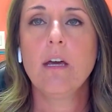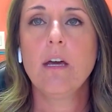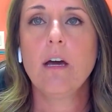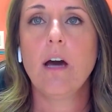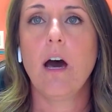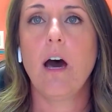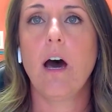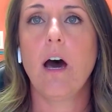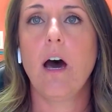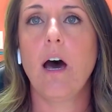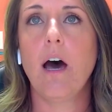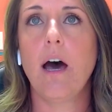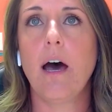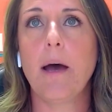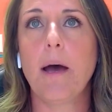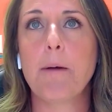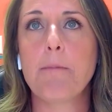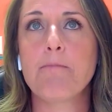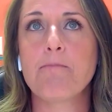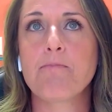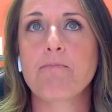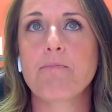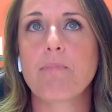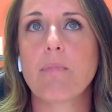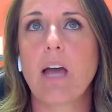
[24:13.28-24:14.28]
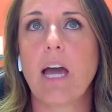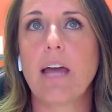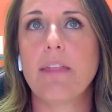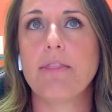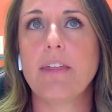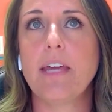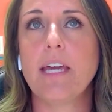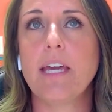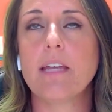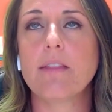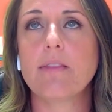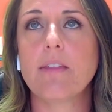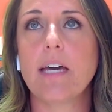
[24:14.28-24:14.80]
I
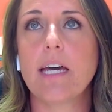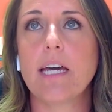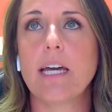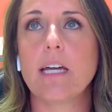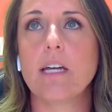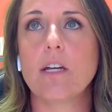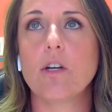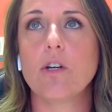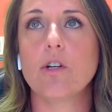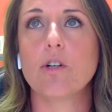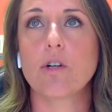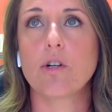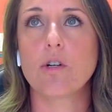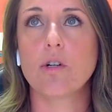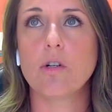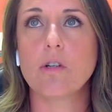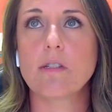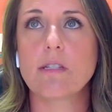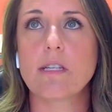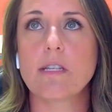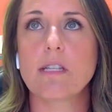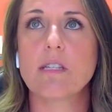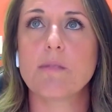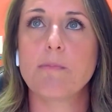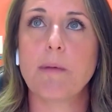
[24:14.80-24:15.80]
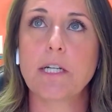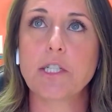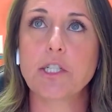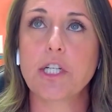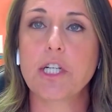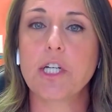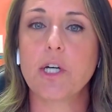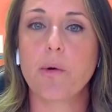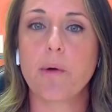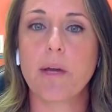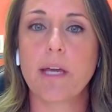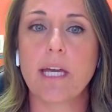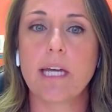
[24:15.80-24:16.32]
think that girls, especially
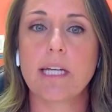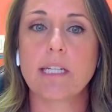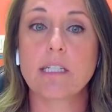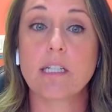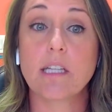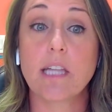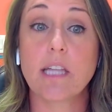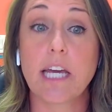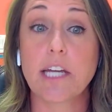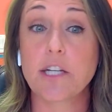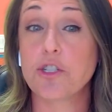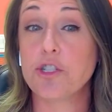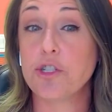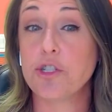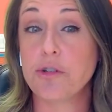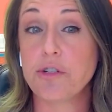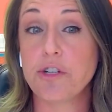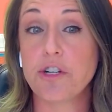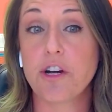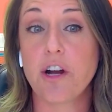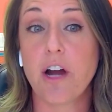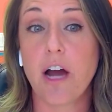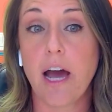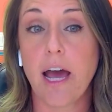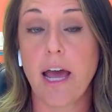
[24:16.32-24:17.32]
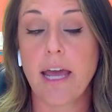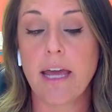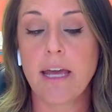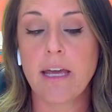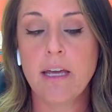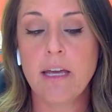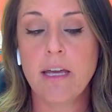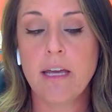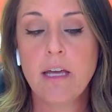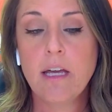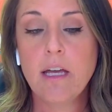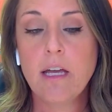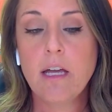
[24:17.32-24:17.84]
going into like junior high,
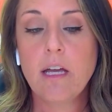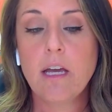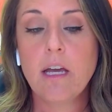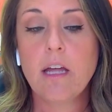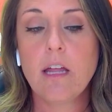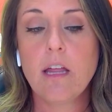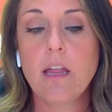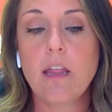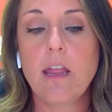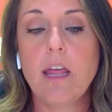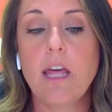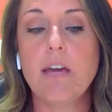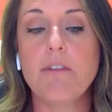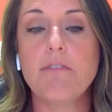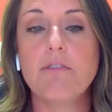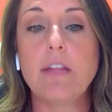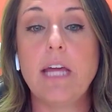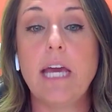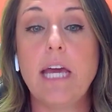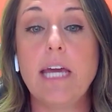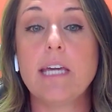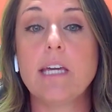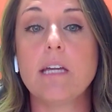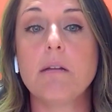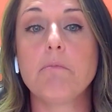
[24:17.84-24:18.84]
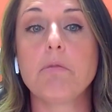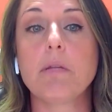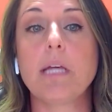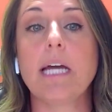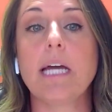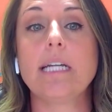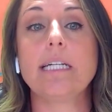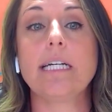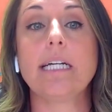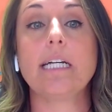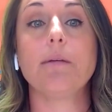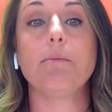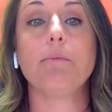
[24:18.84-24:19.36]
if they can
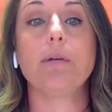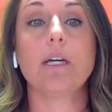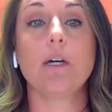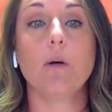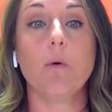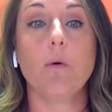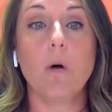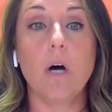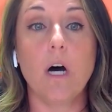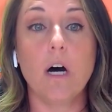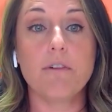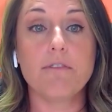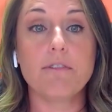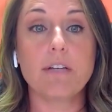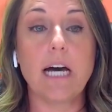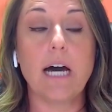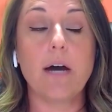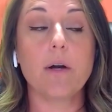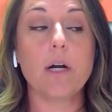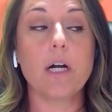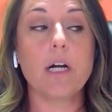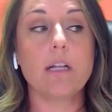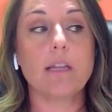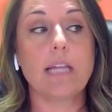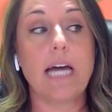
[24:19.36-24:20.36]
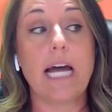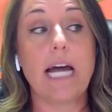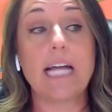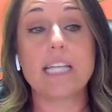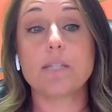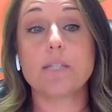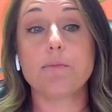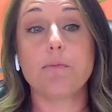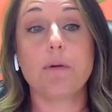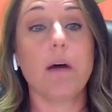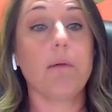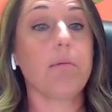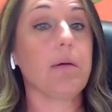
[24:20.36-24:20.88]
blend in and be a wallflower, that's
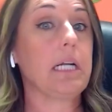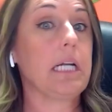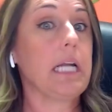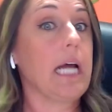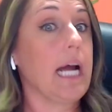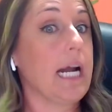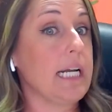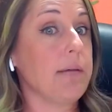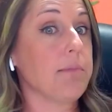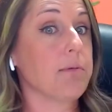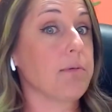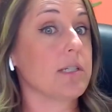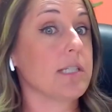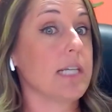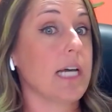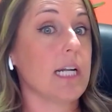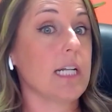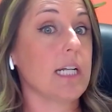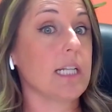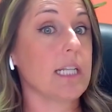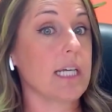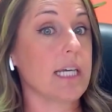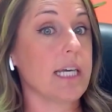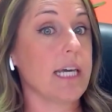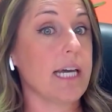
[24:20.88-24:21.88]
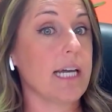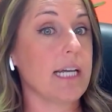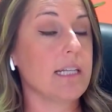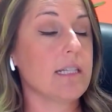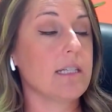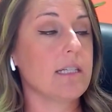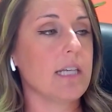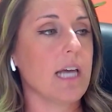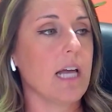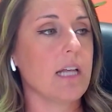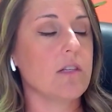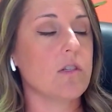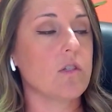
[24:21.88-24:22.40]
probably 90% of the kids.
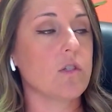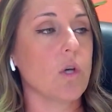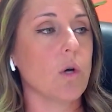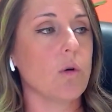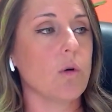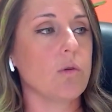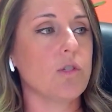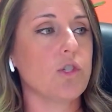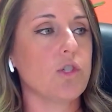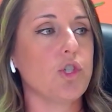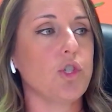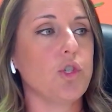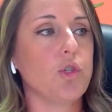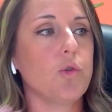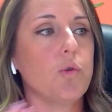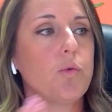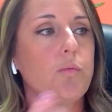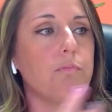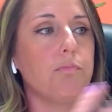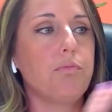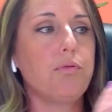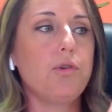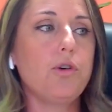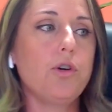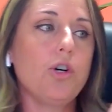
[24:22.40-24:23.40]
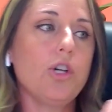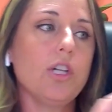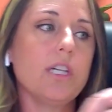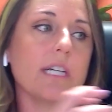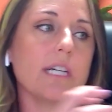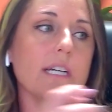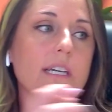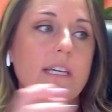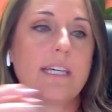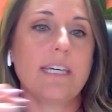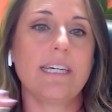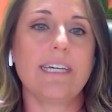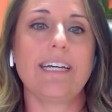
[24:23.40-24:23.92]
And so to pull a
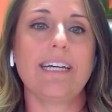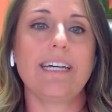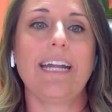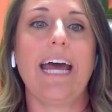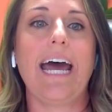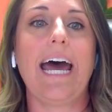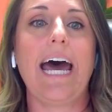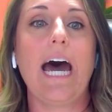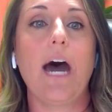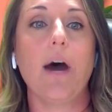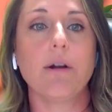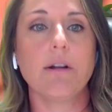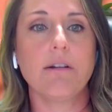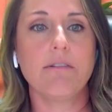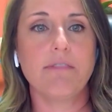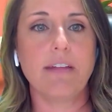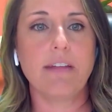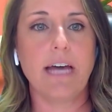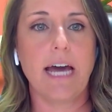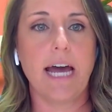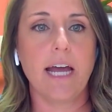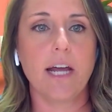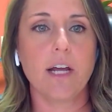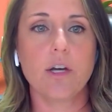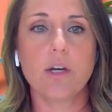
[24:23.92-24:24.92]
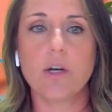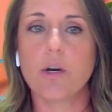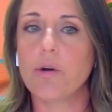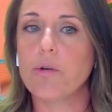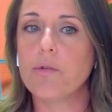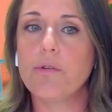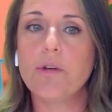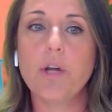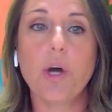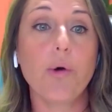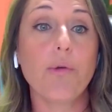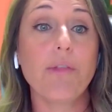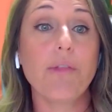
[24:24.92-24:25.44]
kid out of that and go,
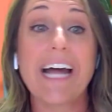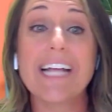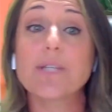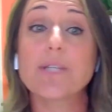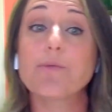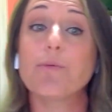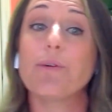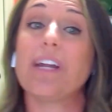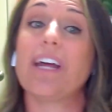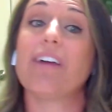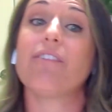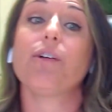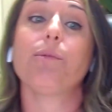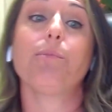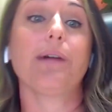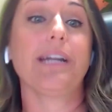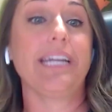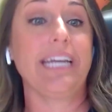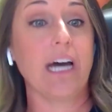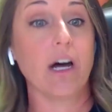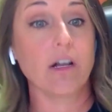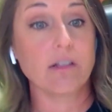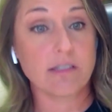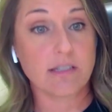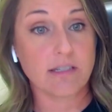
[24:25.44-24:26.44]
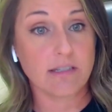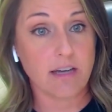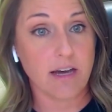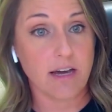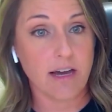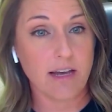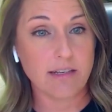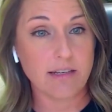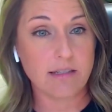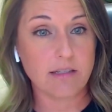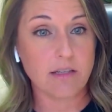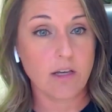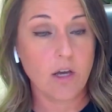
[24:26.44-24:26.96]
no, that's what everybody else
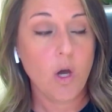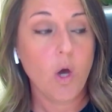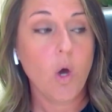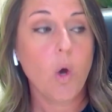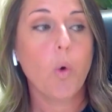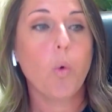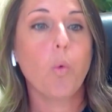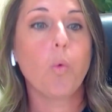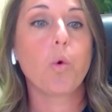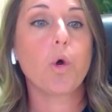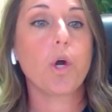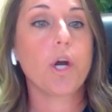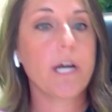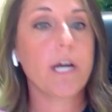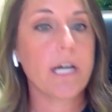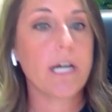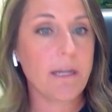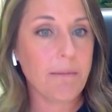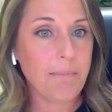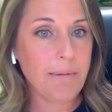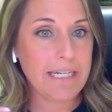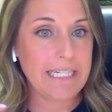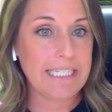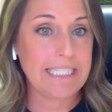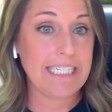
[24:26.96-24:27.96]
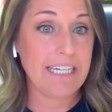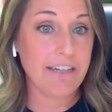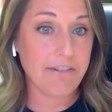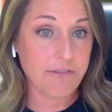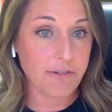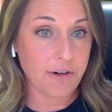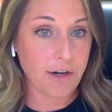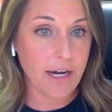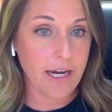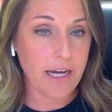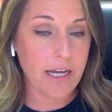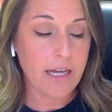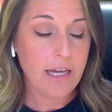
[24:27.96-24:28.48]
does, we're going to be
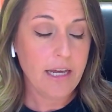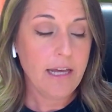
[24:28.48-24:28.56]
different.